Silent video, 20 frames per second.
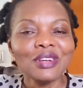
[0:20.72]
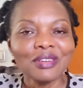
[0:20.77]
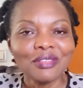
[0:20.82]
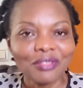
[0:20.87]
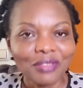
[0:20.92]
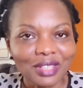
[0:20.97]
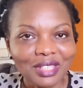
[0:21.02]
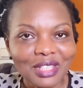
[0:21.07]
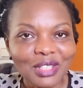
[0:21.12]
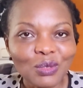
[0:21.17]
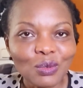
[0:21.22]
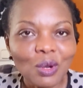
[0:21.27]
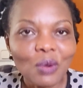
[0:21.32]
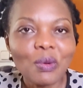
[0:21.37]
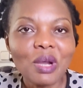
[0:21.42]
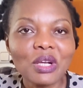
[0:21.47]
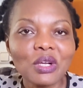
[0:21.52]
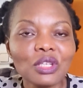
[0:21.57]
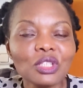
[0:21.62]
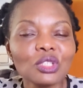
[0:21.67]
for this one,
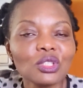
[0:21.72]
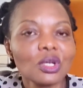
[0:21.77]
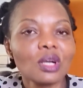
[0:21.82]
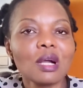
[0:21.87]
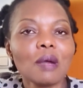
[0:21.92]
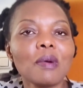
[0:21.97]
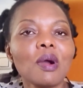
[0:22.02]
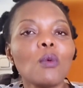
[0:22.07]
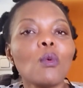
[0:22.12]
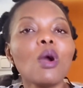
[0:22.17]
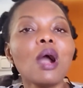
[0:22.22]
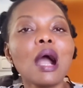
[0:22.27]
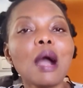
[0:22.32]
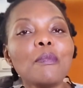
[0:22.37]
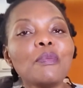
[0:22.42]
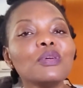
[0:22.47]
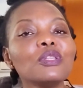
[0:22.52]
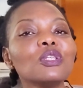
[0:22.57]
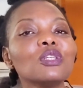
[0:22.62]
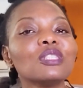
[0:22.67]
we're going to talk about what
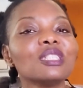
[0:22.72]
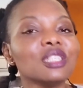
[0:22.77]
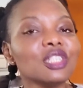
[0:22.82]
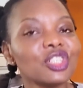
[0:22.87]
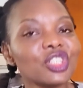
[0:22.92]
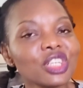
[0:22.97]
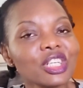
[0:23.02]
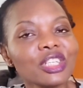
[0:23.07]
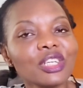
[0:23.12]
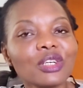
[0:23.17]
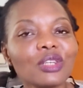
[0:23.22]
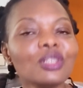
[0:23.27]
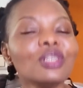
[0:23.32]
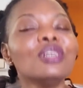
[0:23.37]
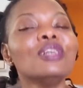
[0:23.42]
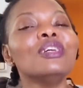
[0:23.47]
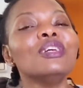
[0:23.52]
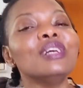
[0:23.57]
happened on this channel